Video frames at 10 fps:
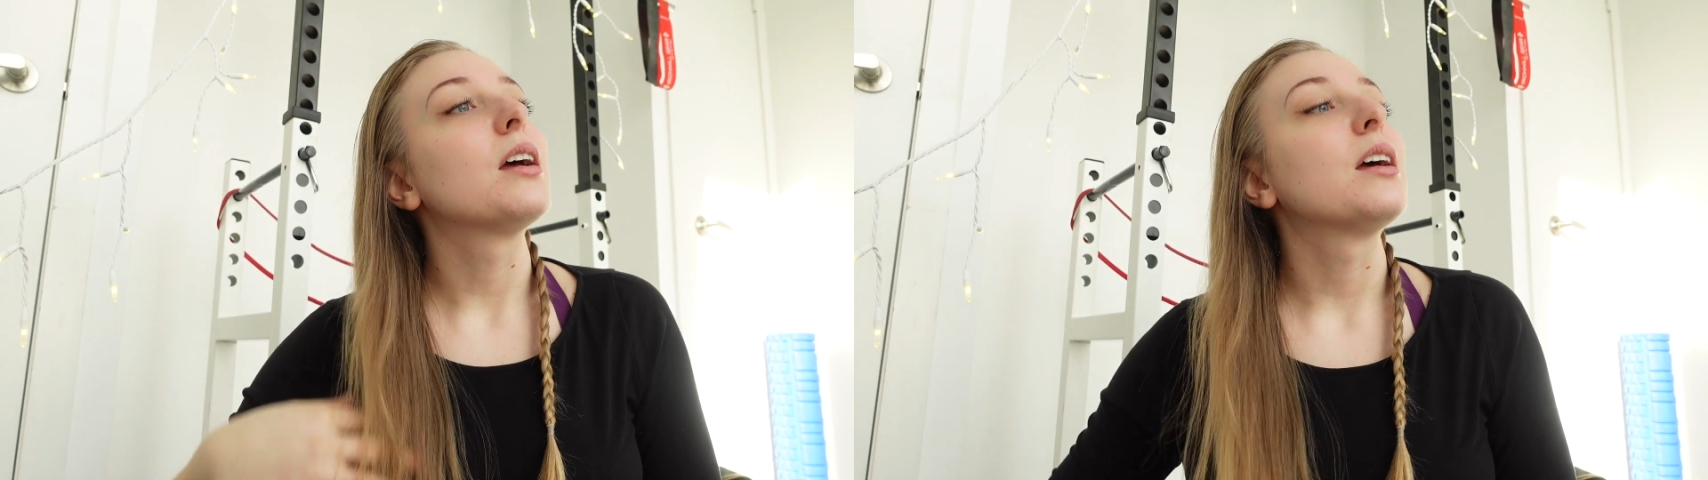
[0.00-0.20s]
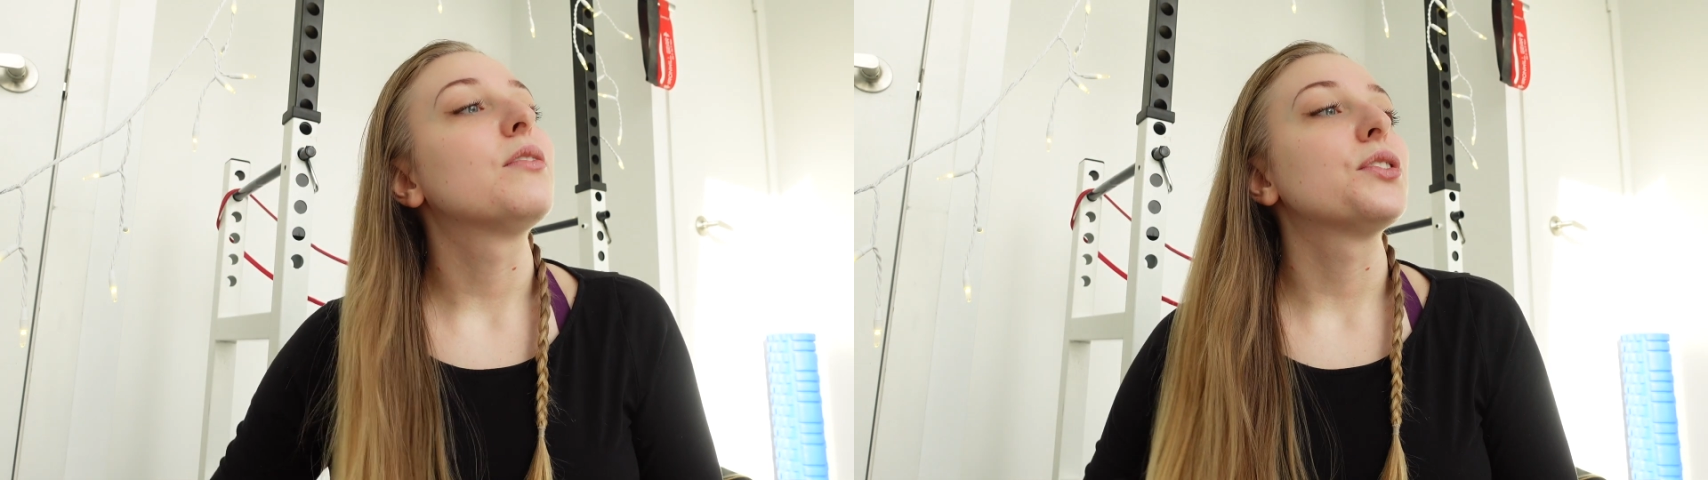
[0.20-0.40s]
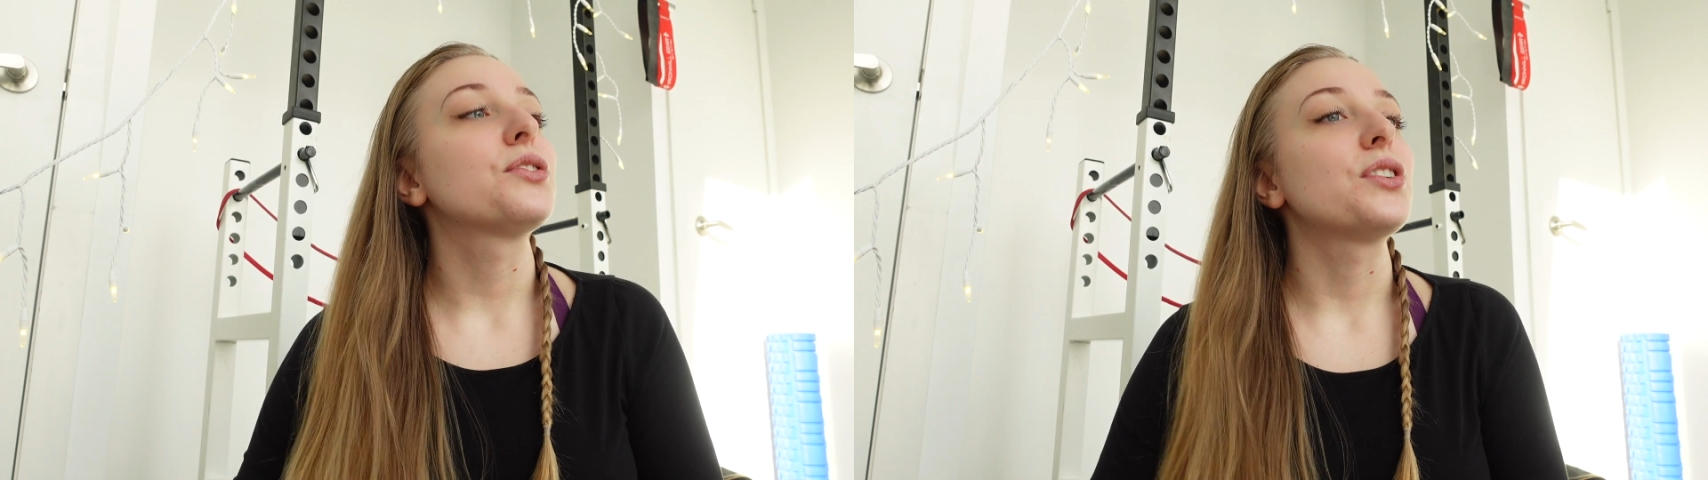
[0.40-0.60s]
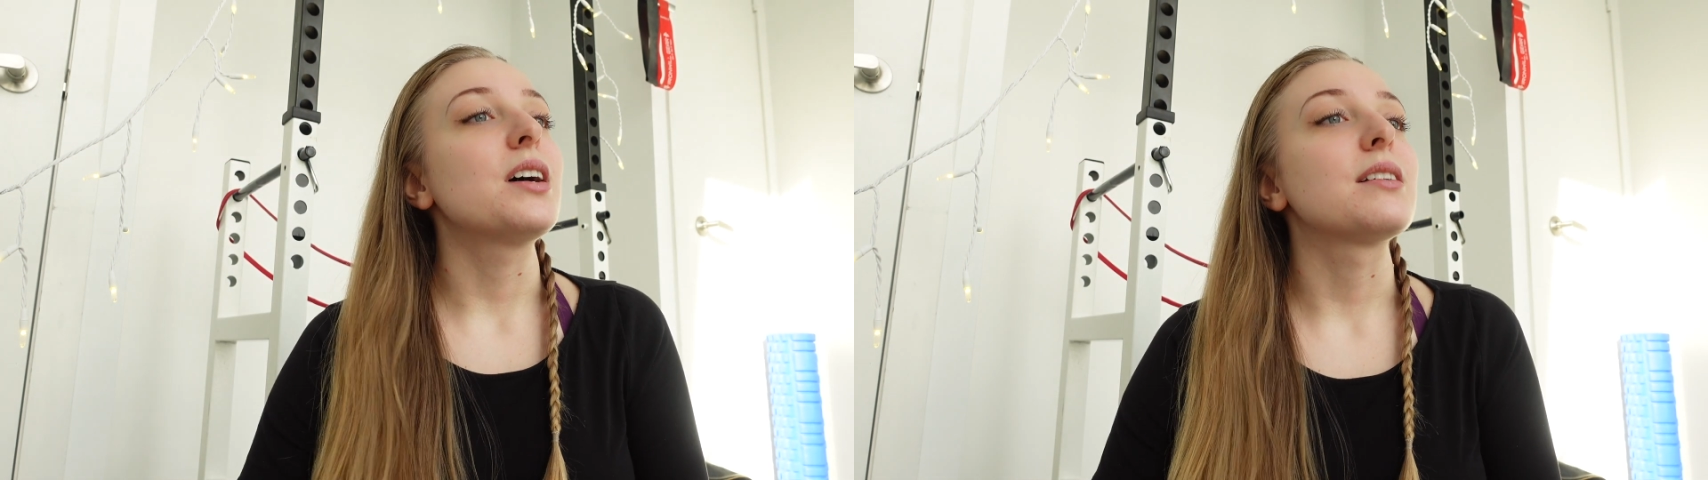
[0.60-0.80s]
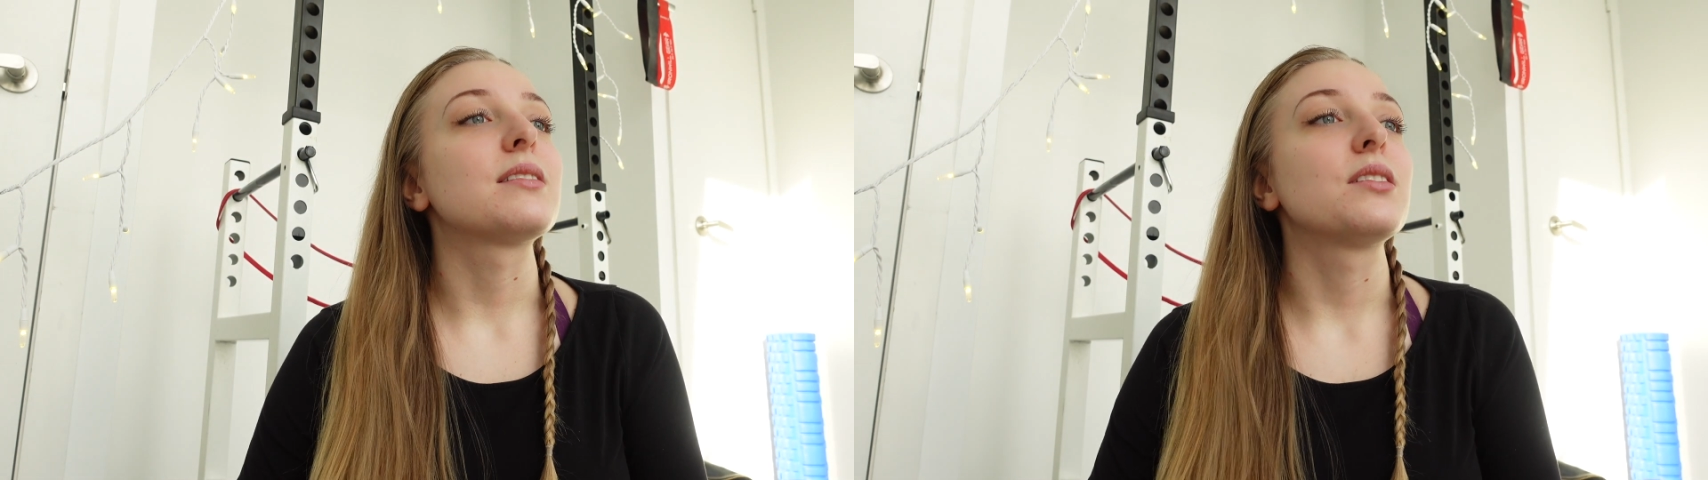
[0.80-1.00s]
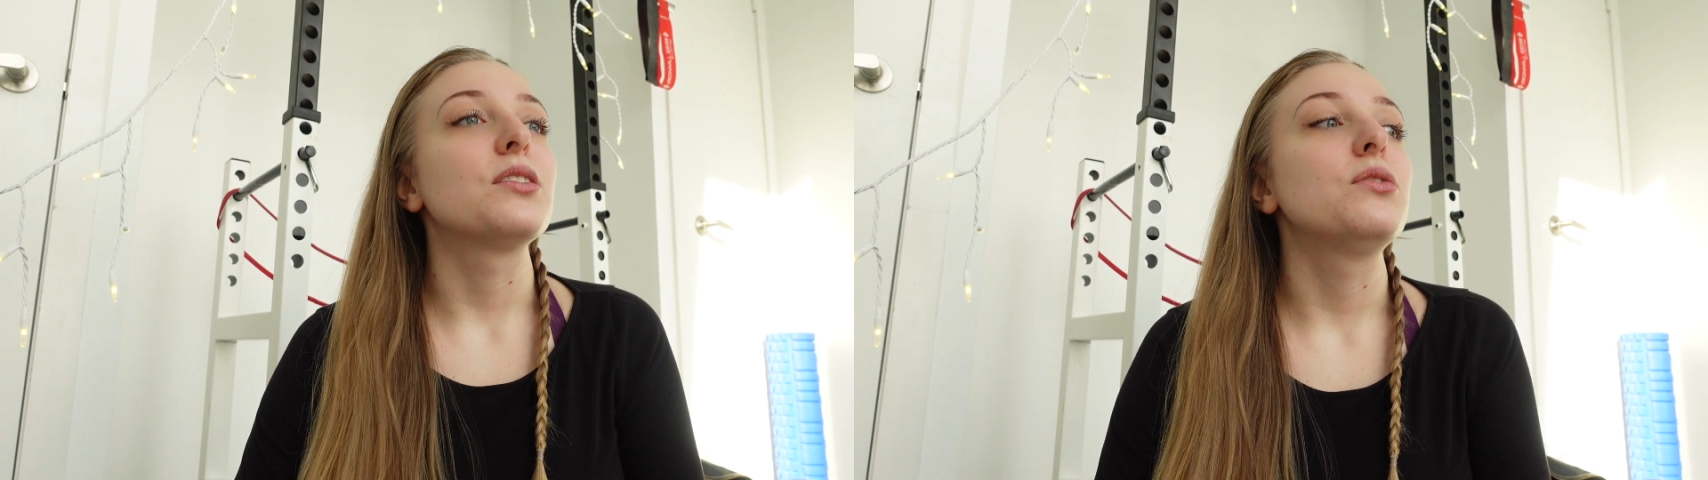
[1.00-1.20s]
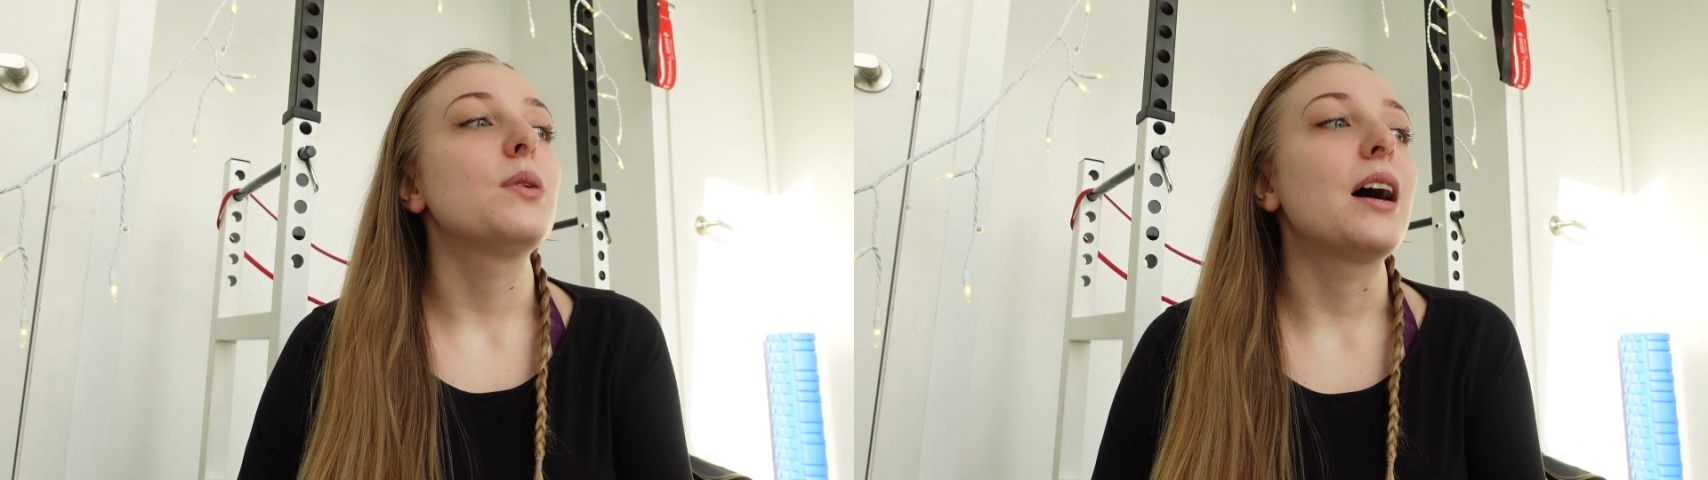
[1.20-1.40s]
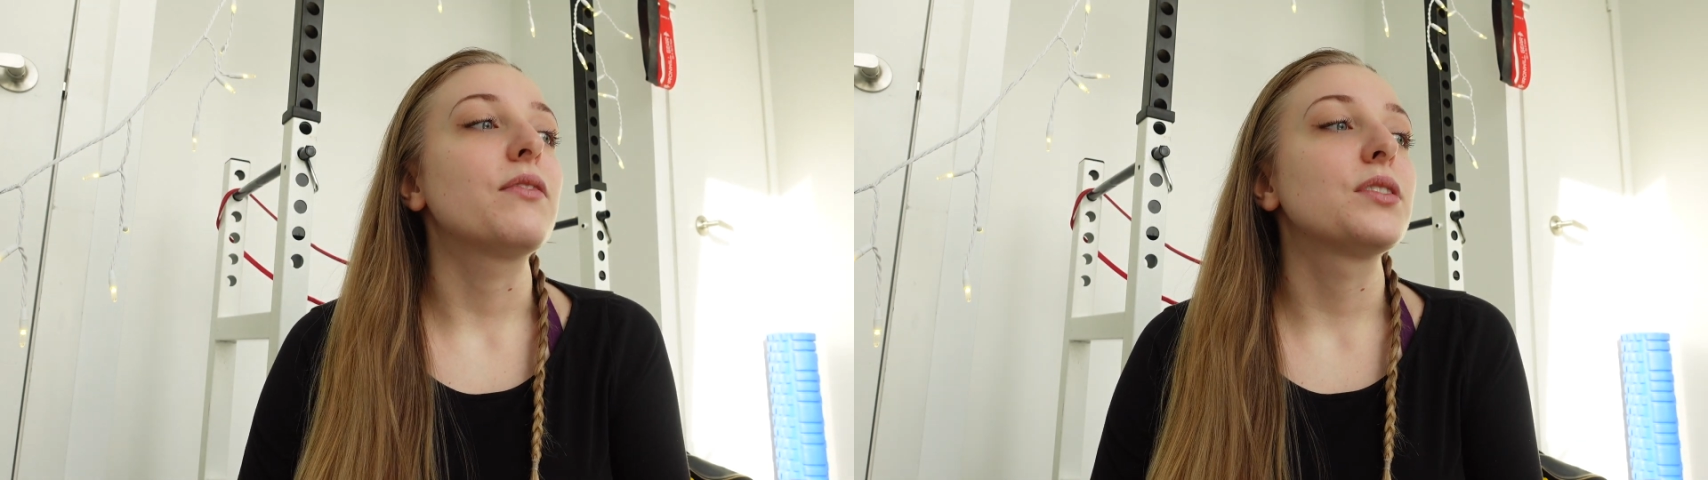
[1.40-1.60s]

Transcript: If you're stressed, you have